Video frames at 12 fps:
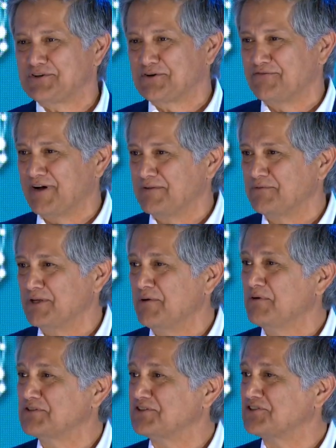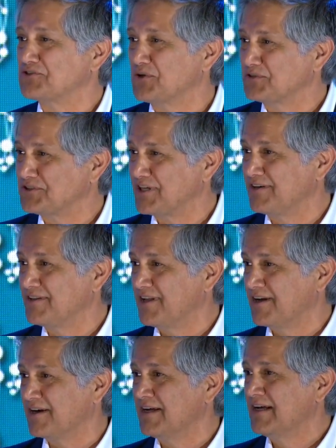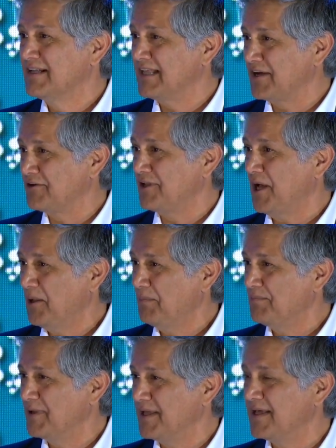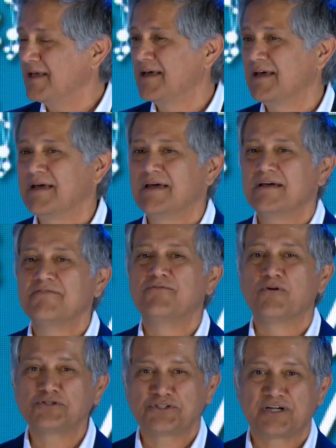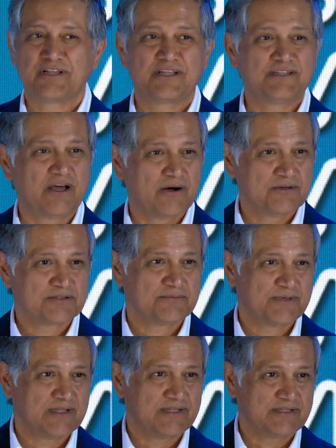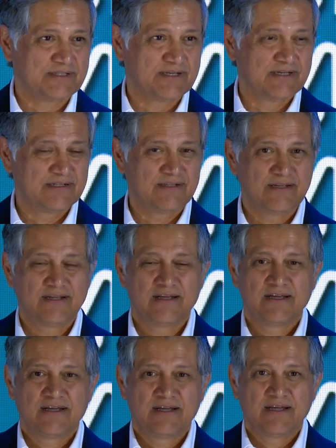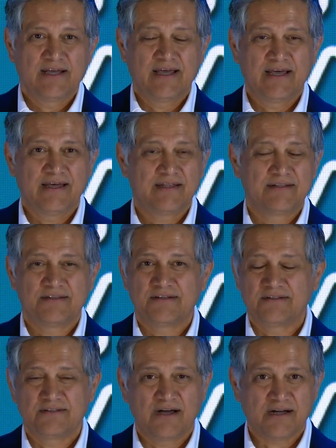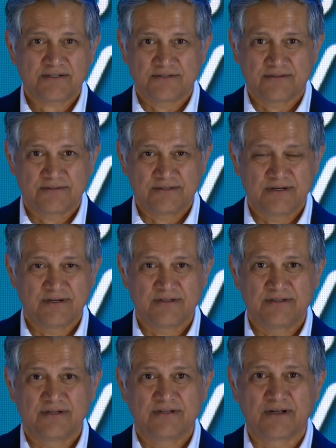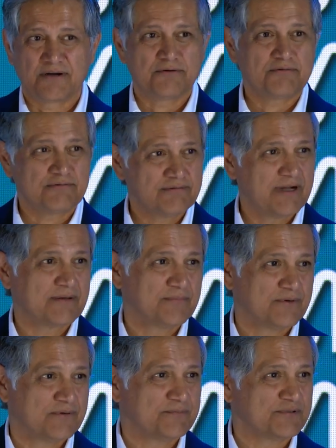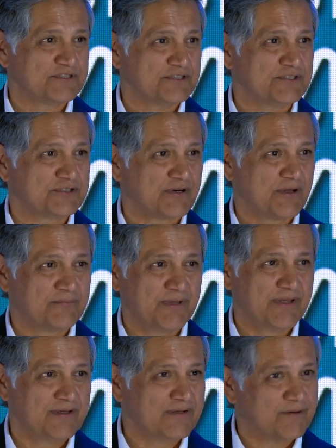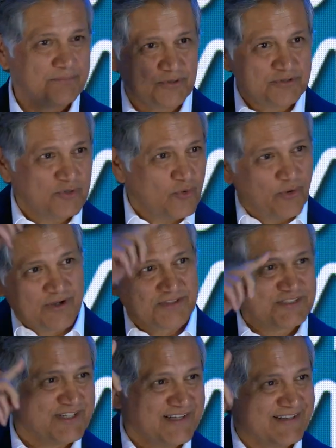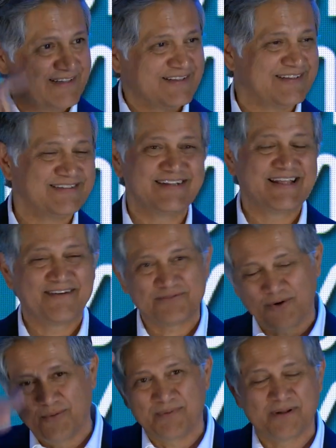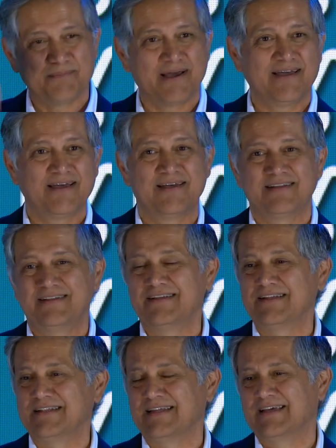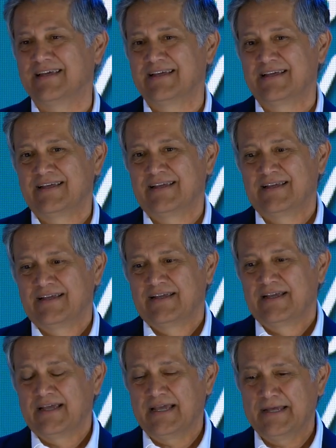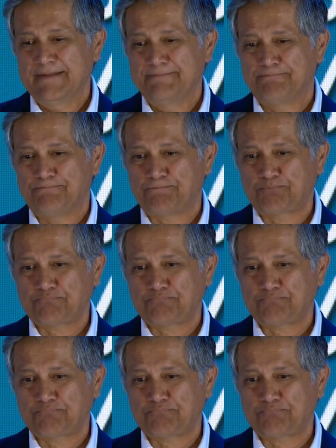Irvine. It was a stroke center there that could help me. Fortunately, they ultimately did. And the doctor there did an incredible procedure on me, you know, put the coils in and didn't have to open up my head. And